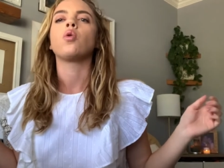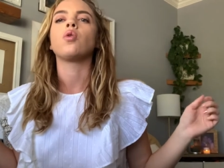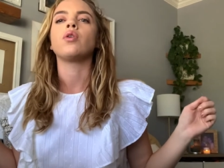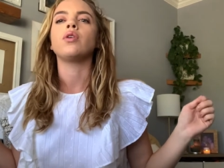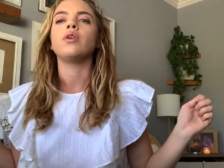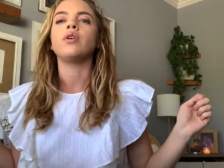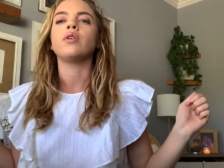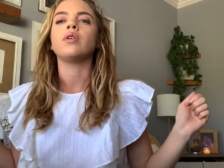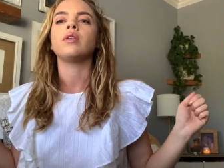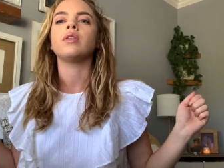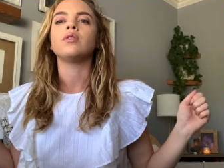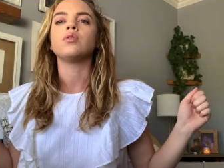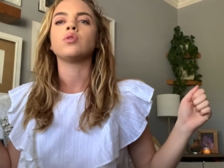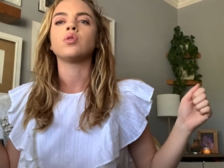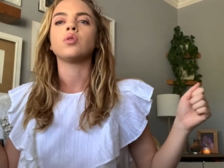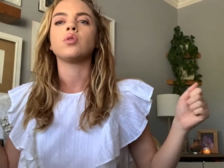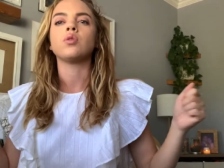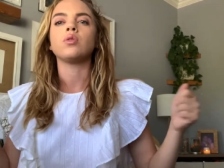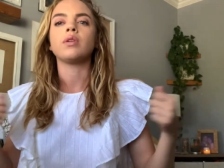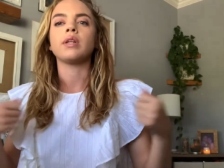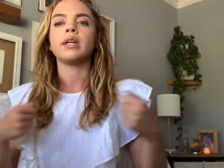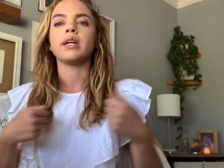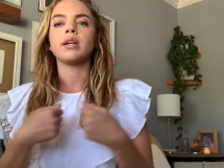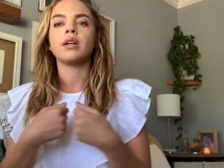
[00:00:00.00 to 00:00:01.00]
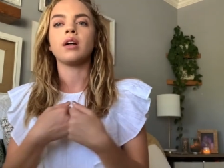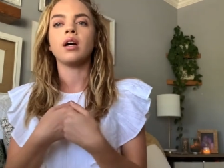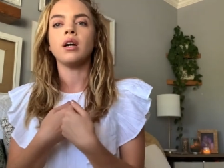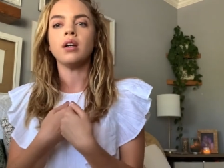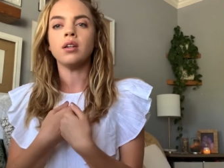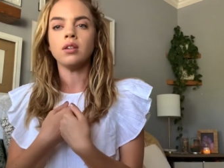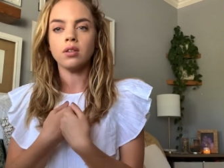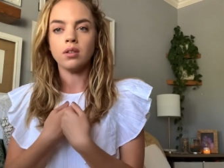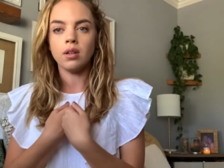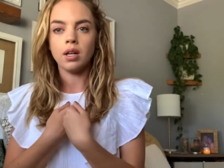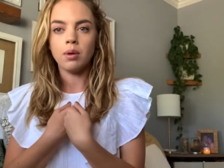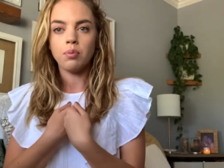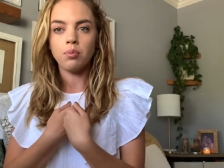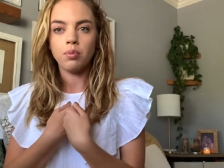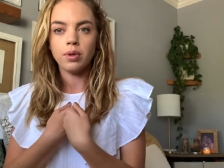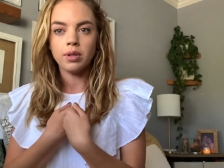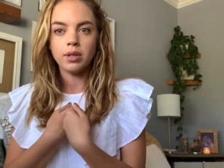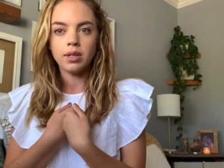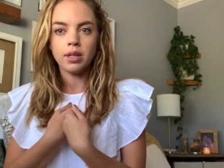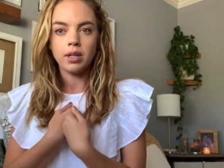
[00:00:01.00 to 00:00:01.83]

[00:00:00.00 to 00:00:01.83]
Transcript: you can totally cuddle up with it